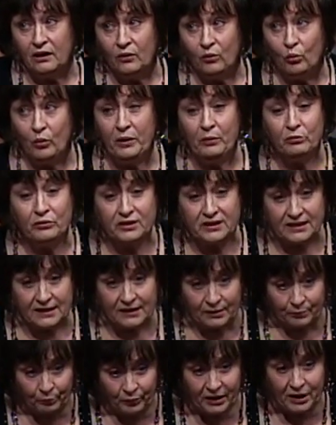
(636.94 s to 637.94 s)
we will see
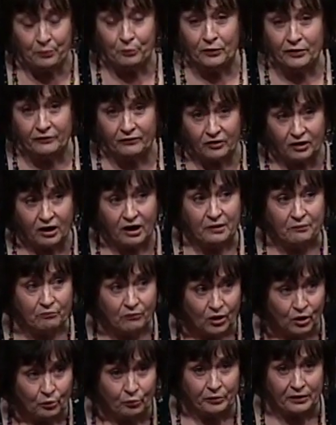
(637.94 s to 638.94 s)
the people of God
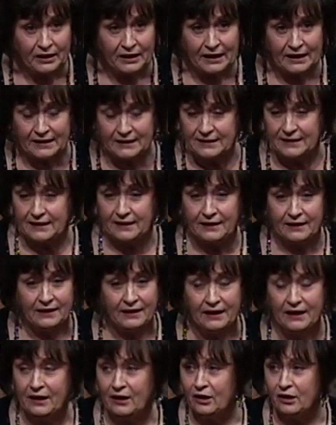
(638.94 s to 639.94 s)
mobilized,
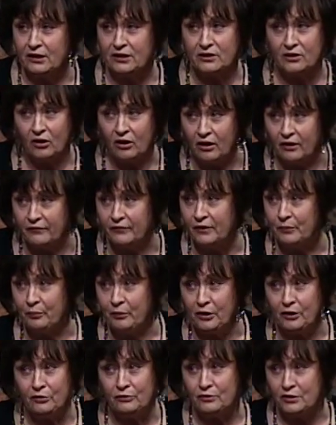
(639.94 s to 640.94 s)
get us off the
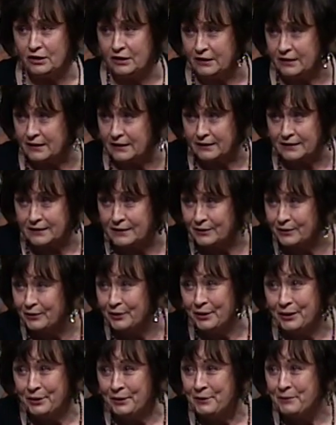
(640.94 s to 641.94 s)
pew, Jesus,
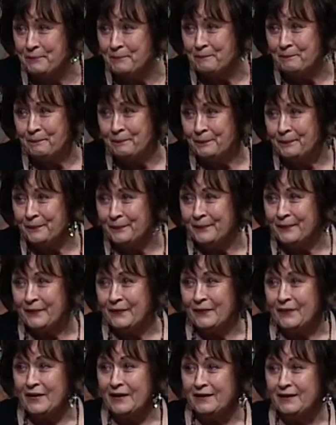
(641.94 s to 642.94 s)

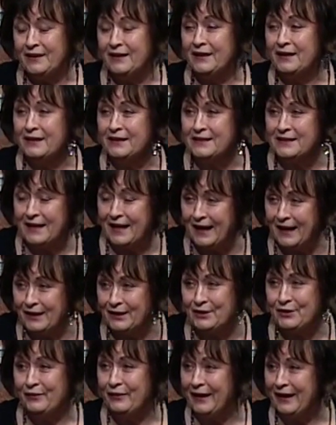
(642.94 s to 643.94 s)
get us
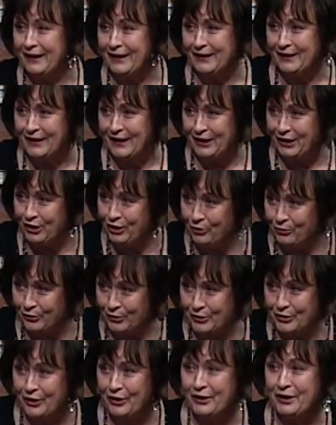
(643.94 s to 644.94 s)
activated, like you were
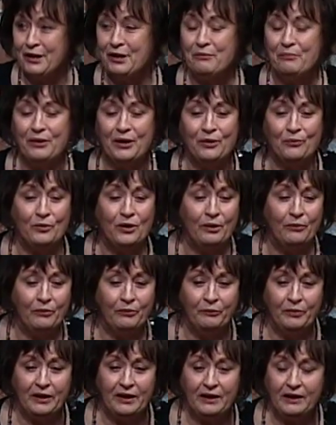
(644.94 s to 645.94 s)
talking about, Robin,
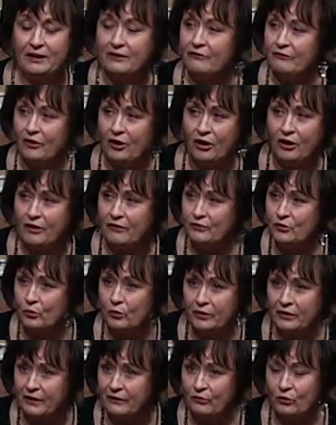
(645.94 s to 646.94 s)
being involved
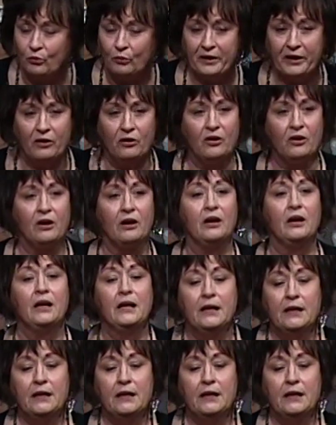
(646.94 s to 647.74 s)
wherever we are,